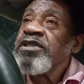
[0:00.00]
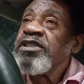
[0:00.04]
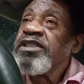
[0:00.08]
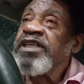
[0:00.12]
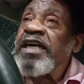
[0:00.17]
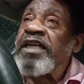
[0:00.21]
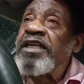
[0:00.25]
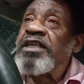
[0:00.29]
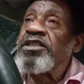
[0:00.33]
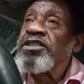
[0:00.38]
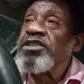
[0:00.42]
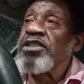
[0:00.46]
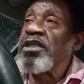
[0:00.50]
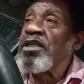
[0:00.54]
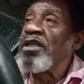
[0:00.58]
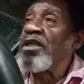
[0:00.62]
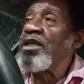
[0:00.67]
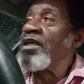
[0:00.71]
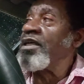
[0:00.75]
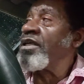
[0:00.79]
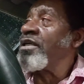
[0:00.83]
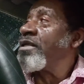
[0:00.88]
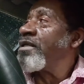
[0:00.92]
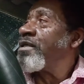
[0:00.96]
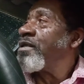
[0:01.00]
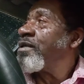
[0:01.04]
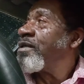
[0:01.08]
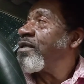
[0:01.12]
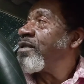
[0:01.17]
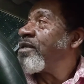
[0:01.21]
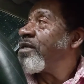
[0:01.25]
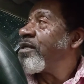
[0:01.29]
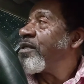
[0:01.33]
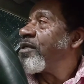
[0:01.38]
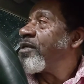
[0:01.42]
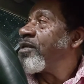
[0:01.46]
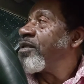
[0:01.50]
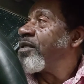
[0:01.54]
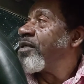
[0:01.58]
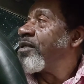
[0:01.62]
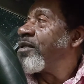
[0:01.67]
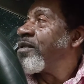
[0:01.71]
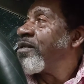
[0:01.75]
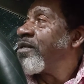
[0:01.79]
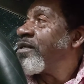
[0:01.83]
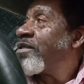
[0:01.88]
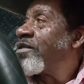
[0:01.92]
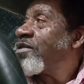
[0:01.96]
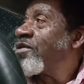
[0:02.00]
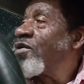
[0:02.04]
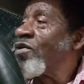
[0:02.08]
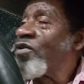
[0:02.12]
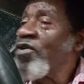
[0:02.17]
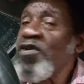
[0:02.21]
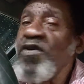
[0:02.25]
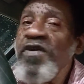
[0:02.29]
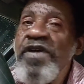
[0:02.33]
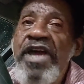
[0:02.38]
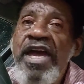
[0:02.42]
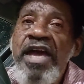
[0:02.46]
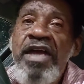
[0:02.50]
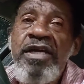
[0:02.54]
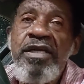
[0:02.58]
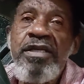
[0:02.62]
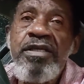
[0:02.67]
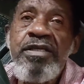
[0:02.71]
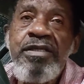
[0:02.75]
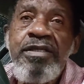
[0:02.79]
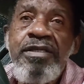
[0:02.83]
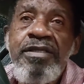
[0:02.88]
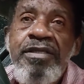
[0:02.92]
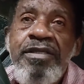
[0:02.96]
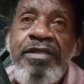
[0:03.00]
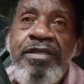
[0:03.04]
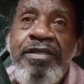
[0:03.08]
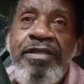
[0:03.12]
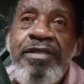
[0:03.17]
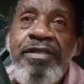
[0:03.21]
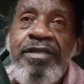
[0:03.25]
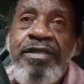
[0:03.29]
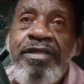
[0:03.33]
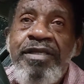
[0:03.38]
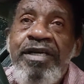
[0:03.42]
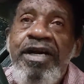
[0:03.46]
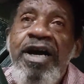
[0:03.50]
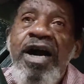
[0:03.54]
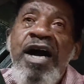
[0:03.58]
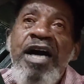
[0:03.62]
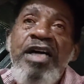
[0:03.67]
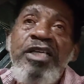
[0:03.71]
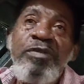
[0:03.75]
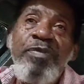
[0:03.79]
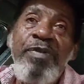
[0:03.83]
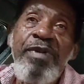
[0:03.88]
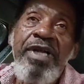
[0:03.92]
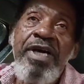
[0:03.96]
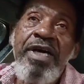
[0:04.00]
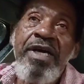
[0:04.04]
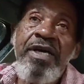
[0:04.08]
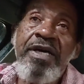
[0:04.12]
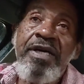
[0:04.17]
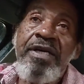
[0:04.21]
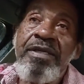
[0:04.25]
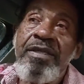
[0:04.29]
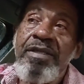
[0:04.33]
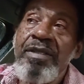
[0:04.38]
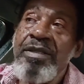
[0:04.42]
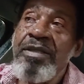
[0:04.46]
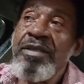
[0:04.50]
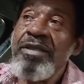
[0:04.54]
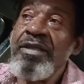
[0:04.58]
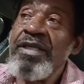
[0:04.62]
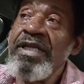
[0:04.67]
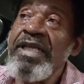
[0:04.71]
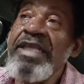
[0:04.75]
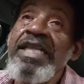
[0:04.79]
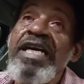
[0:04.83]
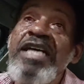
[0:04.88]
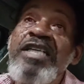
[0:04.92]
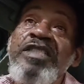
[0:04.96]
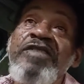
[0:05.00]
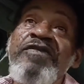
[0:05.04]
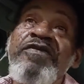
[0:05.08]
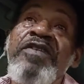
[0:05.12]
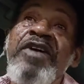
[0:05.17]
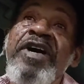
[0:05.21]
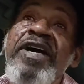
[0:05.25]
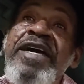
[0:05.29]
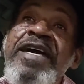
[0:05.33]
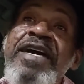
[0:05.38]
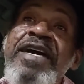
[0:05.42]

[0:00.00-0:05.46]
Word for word: diligently to create God's plan. And that's for